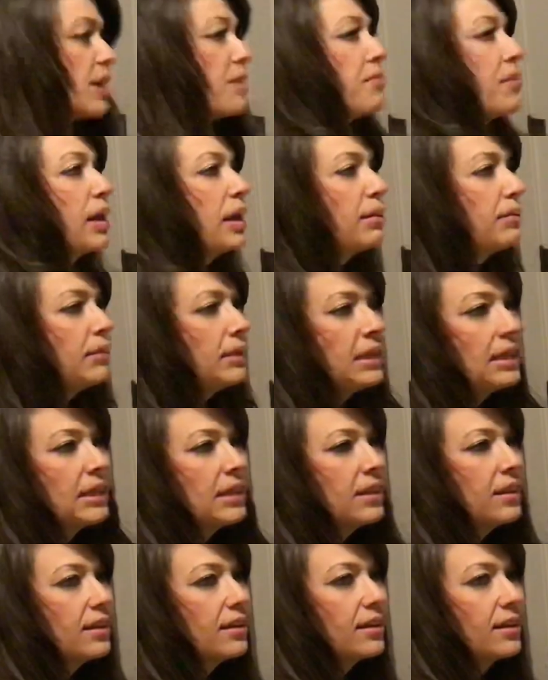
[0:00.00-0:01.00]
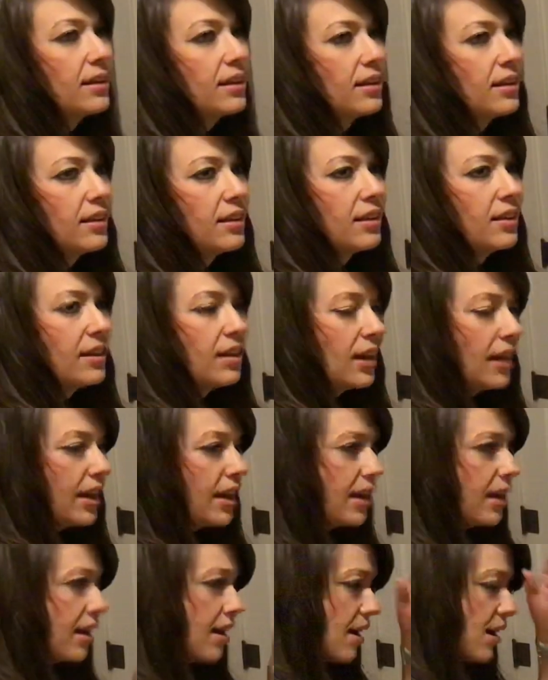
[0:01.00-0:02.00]
that made me
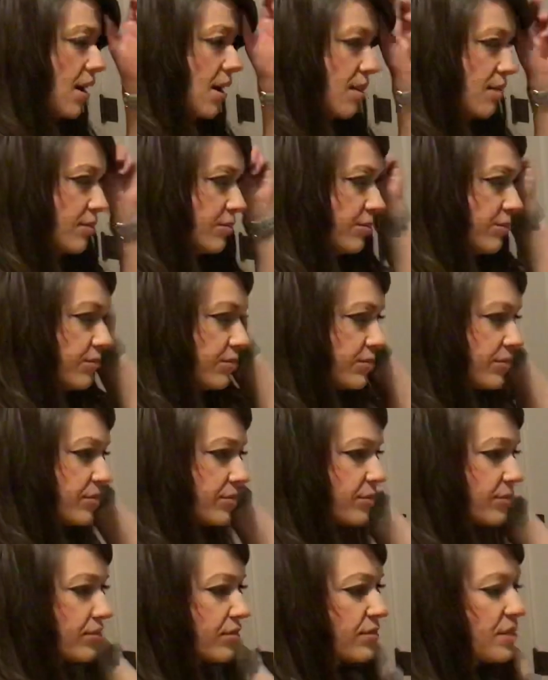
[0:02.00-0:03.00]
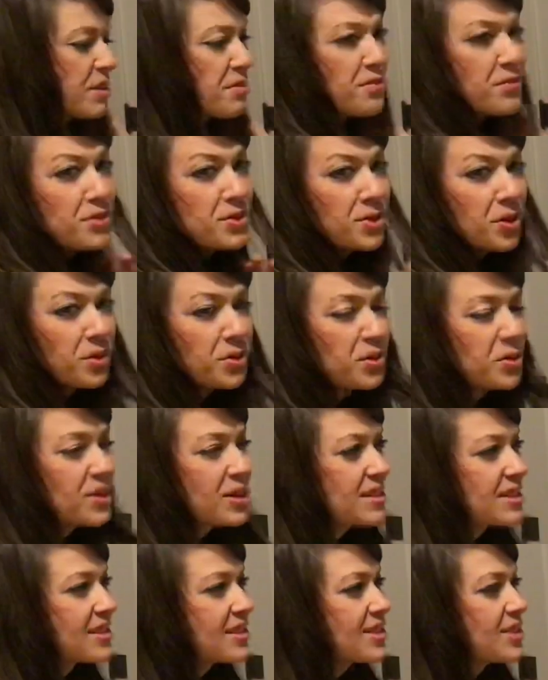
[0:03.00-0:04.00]
a, some of you know who
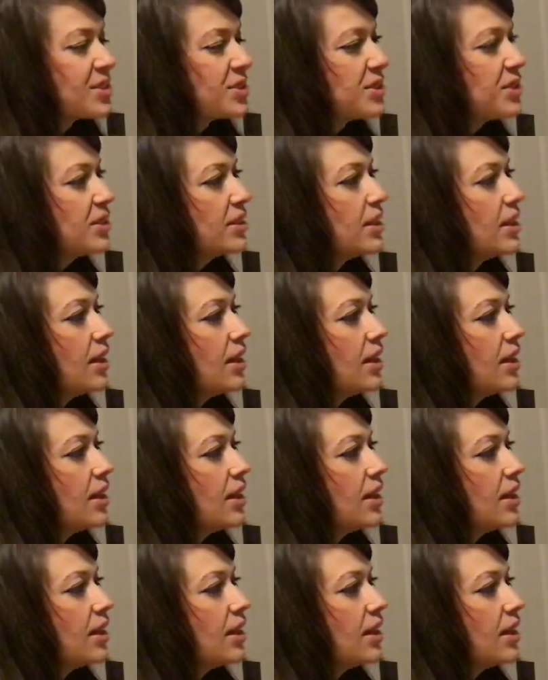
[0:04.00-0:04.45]
this is too.